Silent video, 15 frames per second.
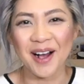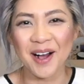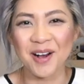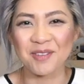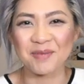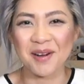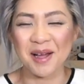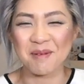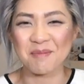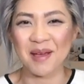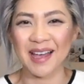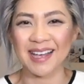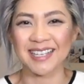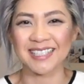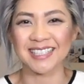of my
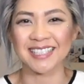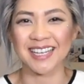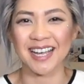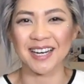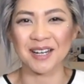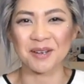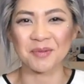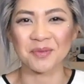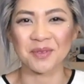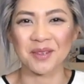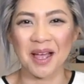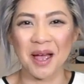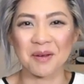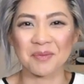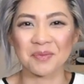page, and
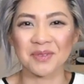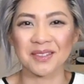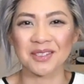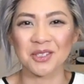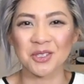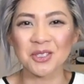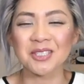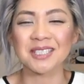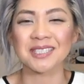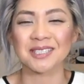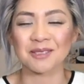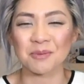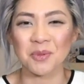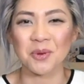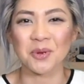I'm hugely
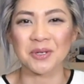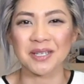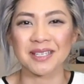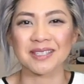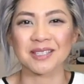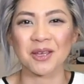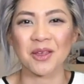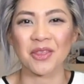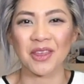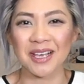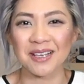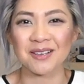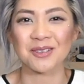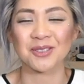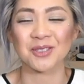supported. So
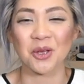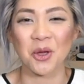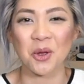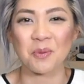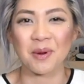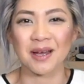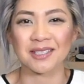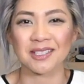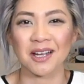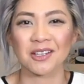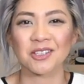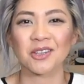thank you so much. I